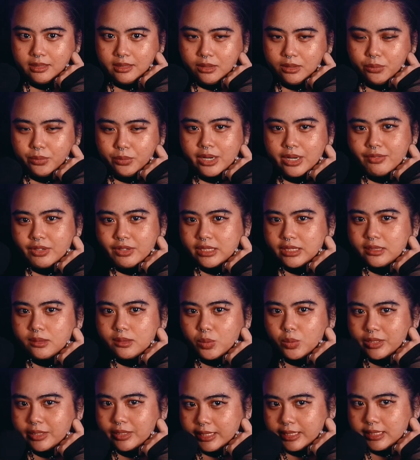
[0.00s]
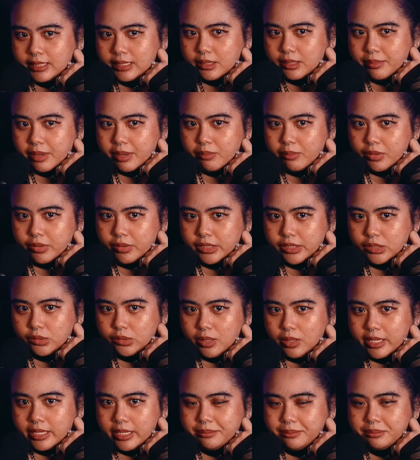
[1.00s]
Whenever someone gets their memories
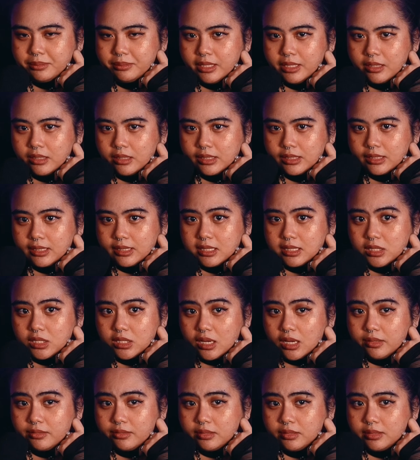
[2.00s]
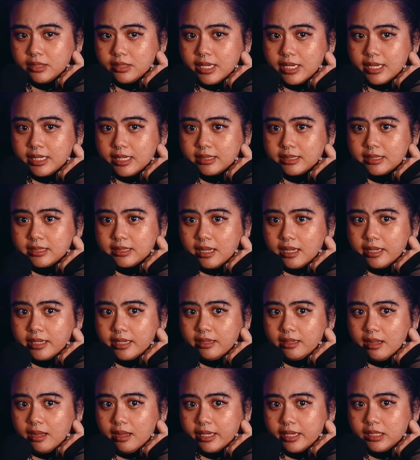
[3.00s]
wiped, they are sent off to an
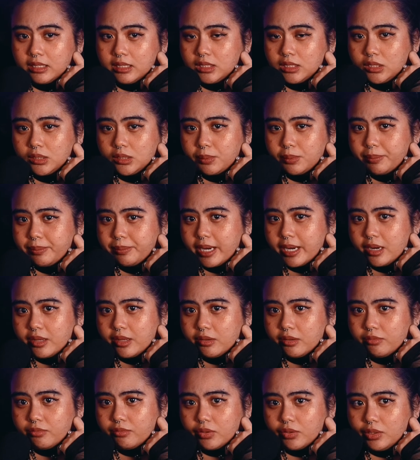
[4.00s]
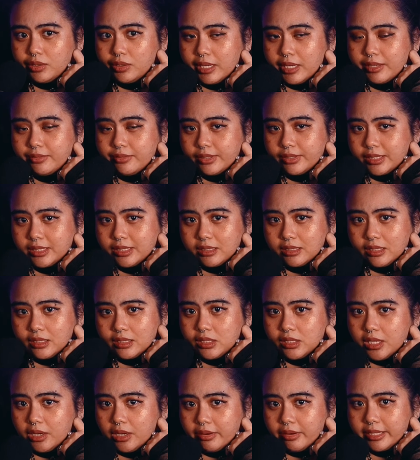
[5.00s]
exile island to prepare them for life as an
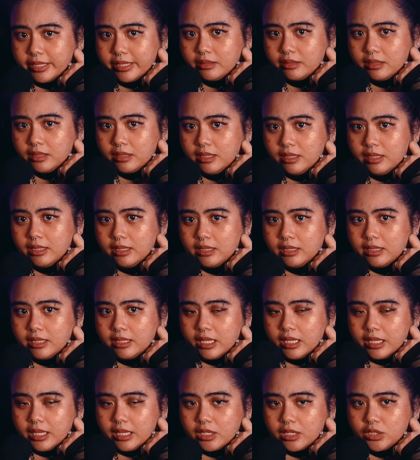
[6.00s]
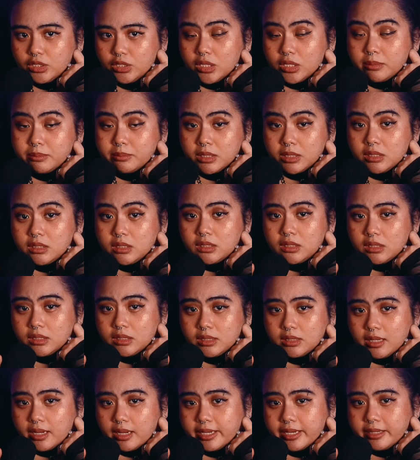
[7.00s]
unknowing, and they are dumped into
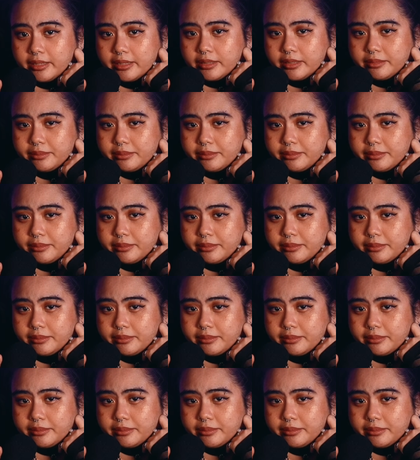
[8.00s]
society.